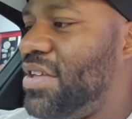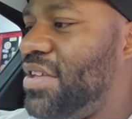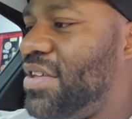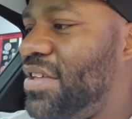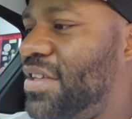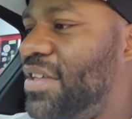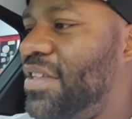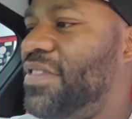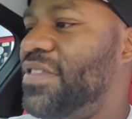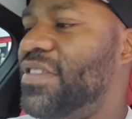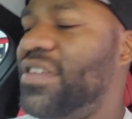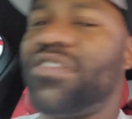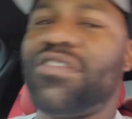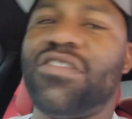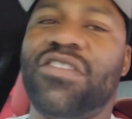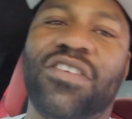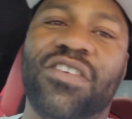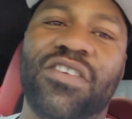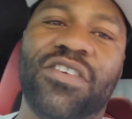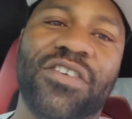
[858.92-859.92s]
This
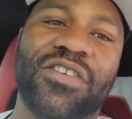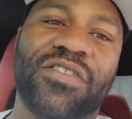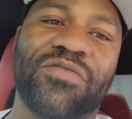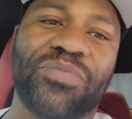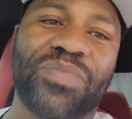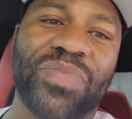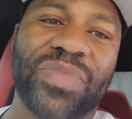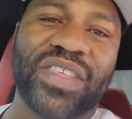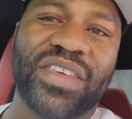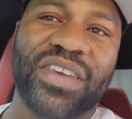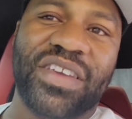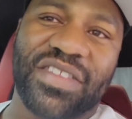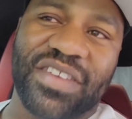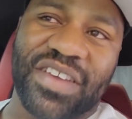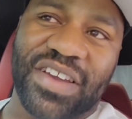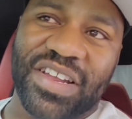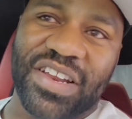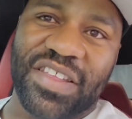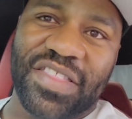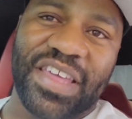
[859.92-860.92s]
car, it's
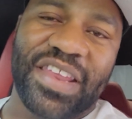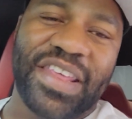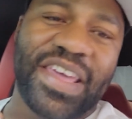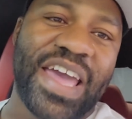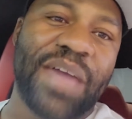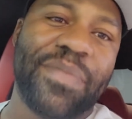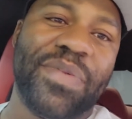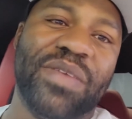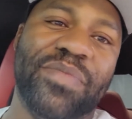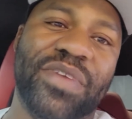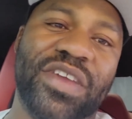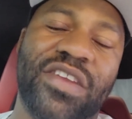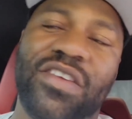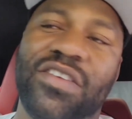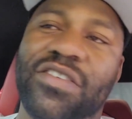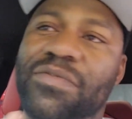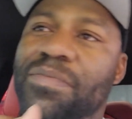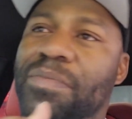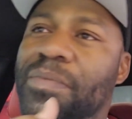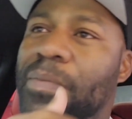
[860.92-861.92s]
kind of that happy
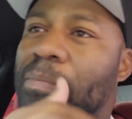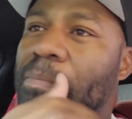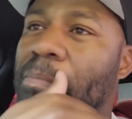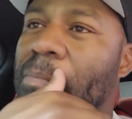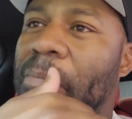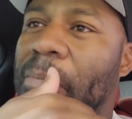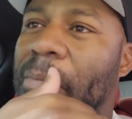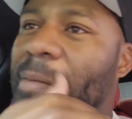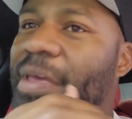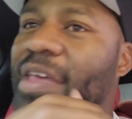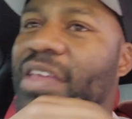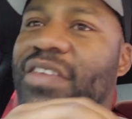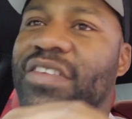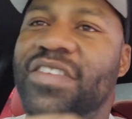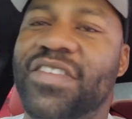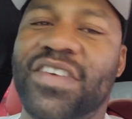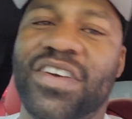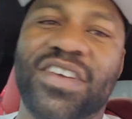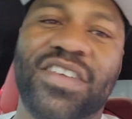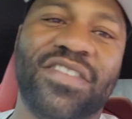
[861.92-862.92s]
medium. It
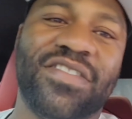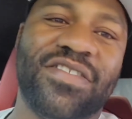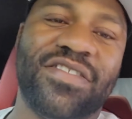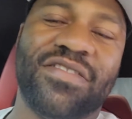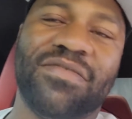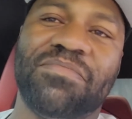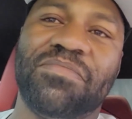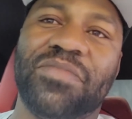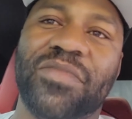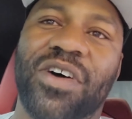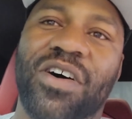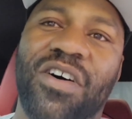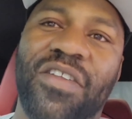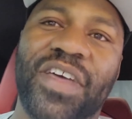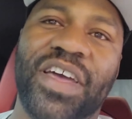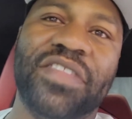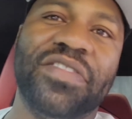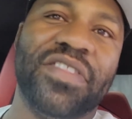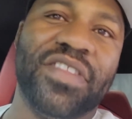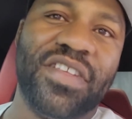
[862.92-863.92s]
does all that
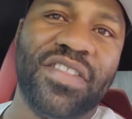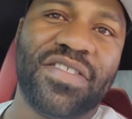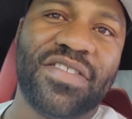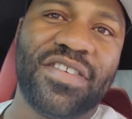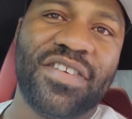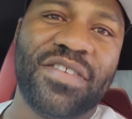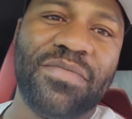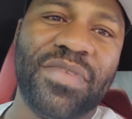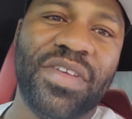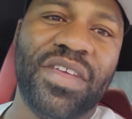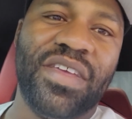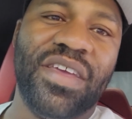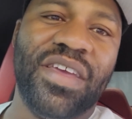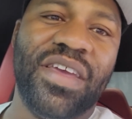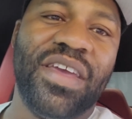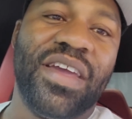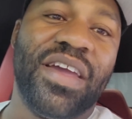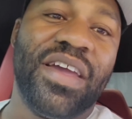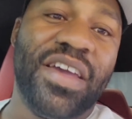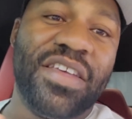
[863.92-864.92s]
and then some.
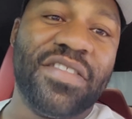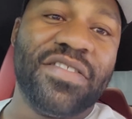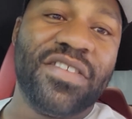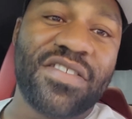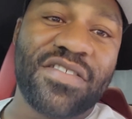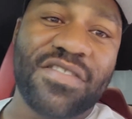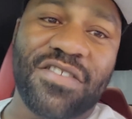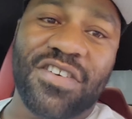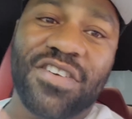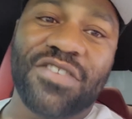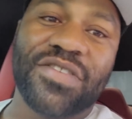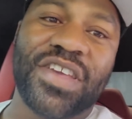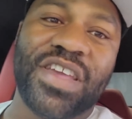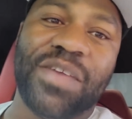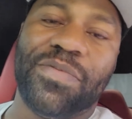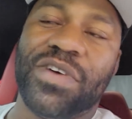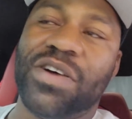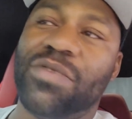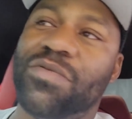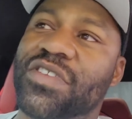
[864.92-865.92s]
And this car will keep
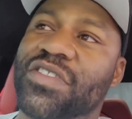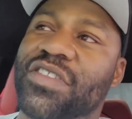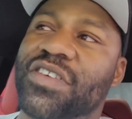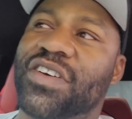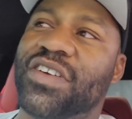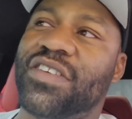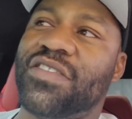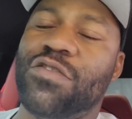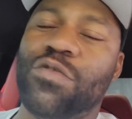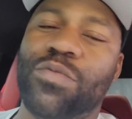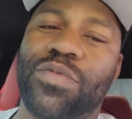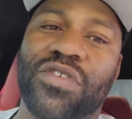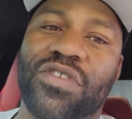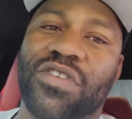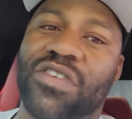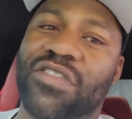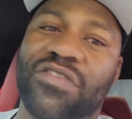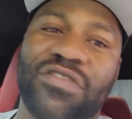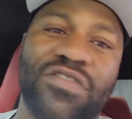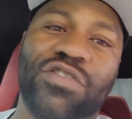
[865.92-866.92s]
up with
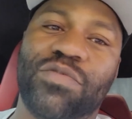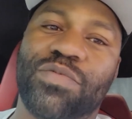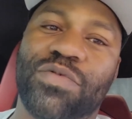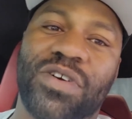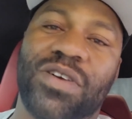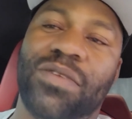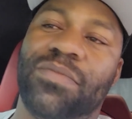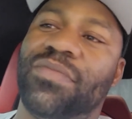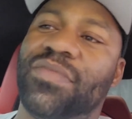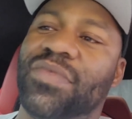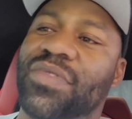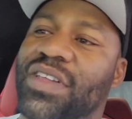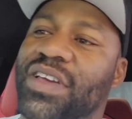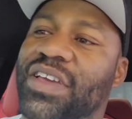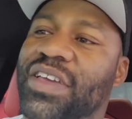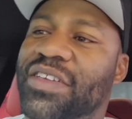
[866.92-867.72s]
supercars, no problem. Like,